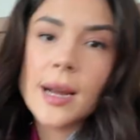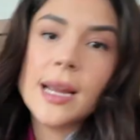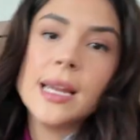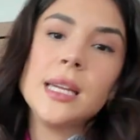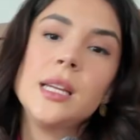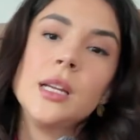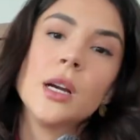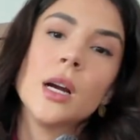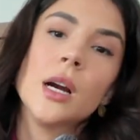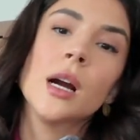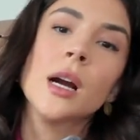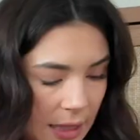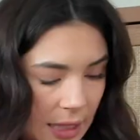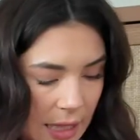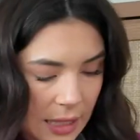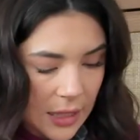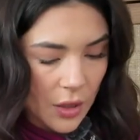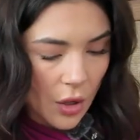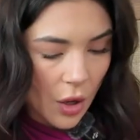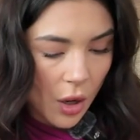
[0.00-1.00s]
right here,
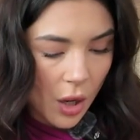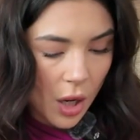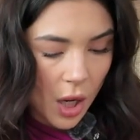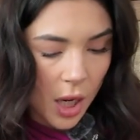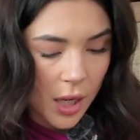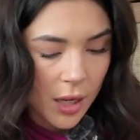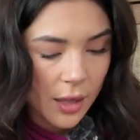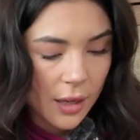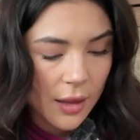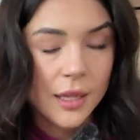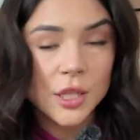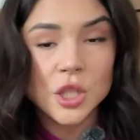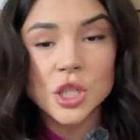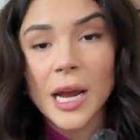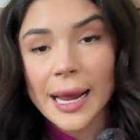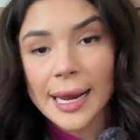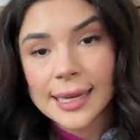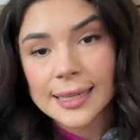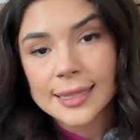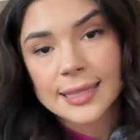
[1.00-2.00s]
these are the
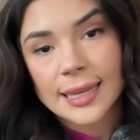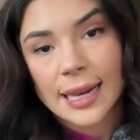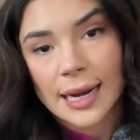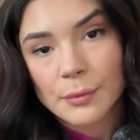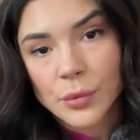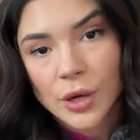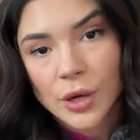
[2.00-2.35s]
jackets that I'm